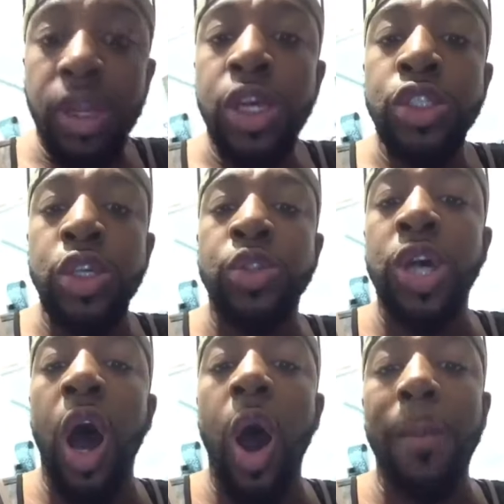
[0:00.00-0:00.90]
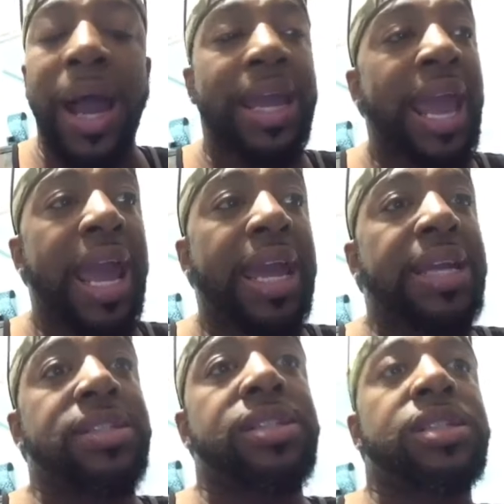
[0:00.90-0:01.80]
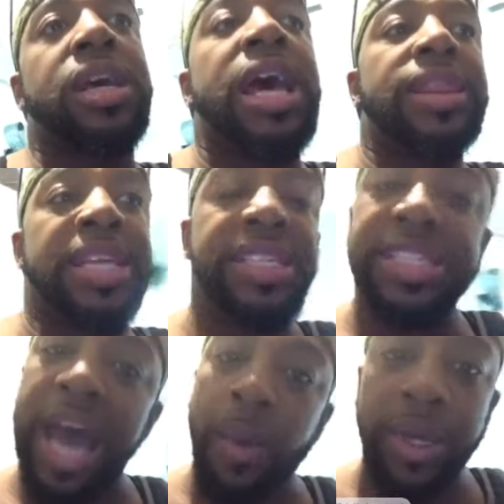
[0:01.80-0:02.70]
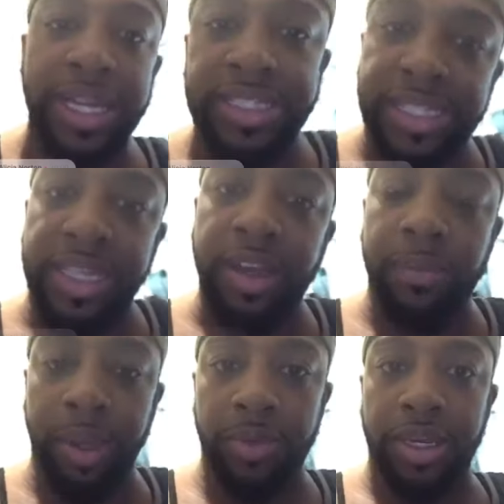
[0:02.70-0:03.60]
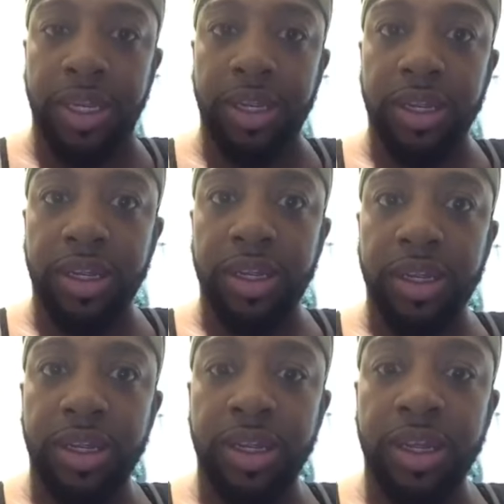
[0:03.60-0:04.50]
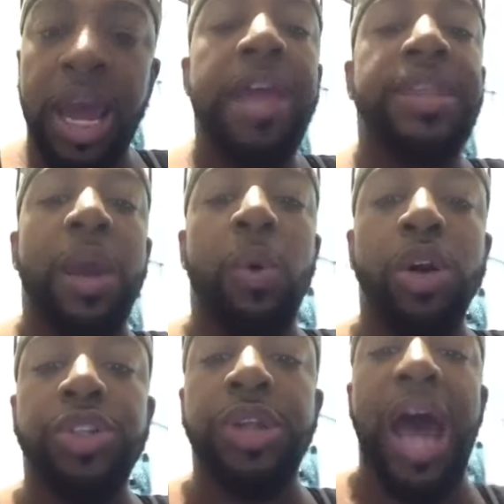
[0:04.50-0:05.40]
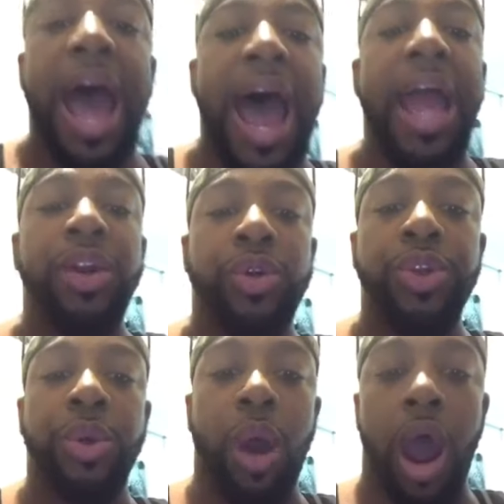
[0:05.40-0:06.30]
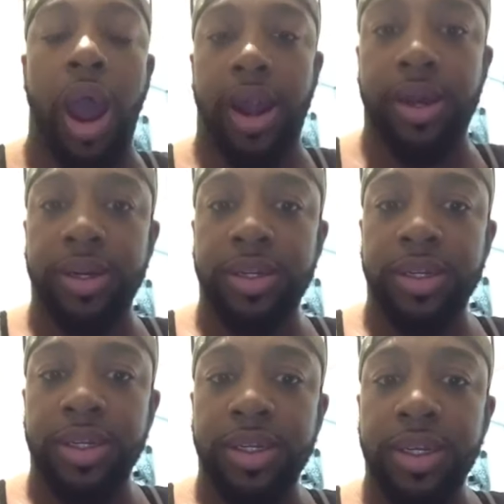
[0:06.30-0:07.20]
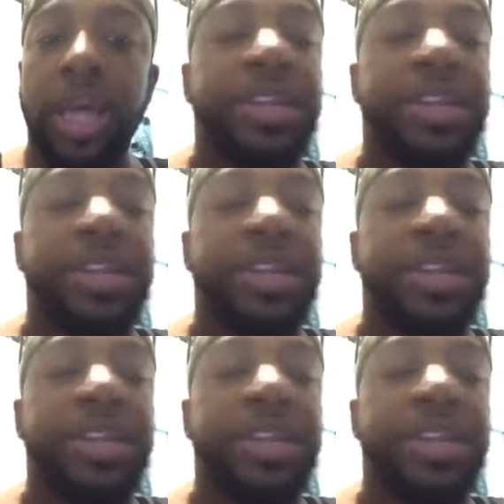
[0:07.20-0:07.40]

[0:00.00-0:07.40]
so to all my gays, this is how it is in the community. They want you to hide who you are. They